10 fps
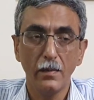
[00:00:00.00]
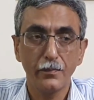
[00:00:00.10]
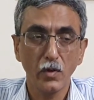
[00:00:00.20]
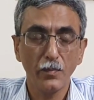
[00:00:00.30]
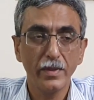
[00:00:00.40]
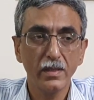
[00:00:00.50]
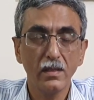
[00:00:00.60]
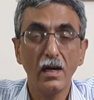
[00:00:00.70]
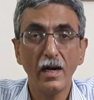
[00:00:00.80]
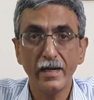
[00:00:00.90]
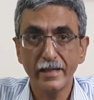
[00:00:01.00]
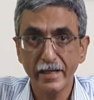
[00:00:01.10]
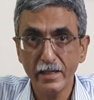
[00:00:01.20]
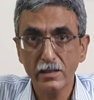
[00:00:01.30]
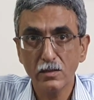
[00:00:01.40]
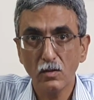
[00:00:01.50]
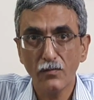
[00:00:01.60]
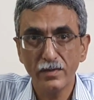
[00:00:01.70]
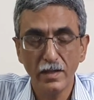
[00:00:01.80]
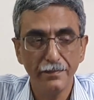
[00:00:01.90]
proper hard case
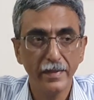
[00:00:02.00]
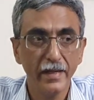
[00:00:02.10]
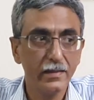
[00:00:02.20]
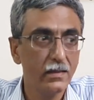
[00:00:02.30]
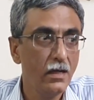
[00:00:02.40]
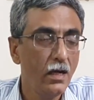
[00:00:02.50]
of the Impact.